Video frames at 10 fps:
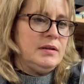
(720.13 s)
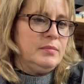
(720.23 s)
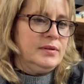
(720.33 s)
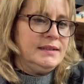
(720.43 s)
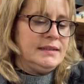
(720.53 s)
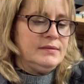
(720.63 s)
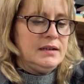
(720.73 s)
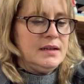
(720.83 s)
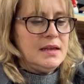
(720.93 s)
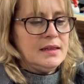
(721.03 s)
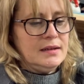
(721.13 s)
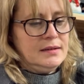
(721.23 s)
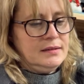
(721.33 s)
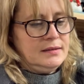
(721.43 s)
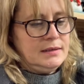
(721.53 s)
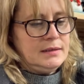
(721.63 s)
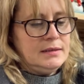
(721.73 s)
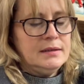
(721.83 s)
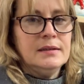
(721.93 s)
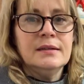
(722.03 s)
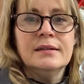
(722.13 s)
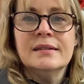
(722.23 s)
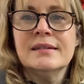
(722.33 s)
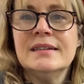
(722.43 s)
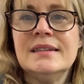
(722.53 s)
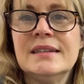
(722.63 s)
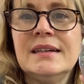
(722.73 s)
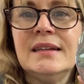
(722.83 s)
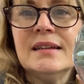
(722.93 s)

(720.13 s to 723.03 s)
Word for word: impressive. I like that. You see,